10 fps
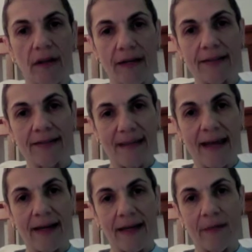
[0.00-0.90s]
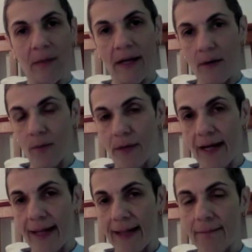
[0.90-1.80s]
against that in my own
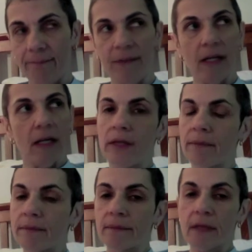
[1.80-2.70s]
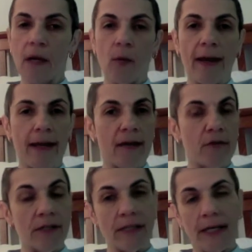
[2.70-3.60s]
body. I weigh
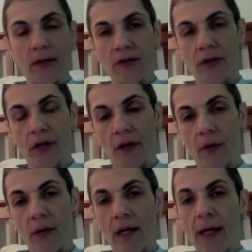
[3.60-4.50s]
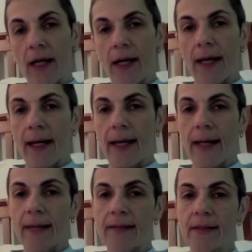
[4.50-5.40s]
every day or so,
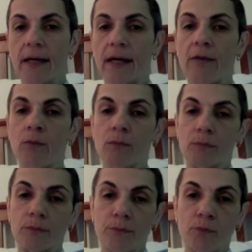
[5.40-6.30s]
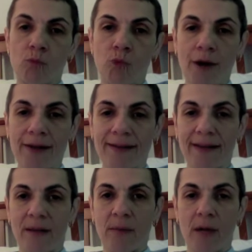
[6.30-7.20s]
and I write
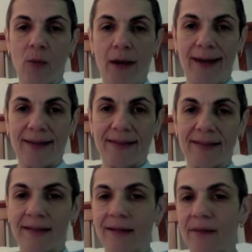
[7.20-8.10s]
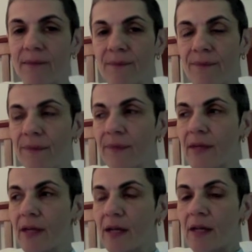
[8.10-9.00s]
down my weight
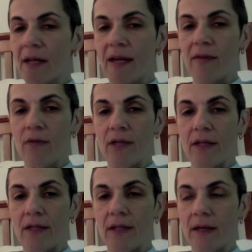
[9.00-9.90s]
every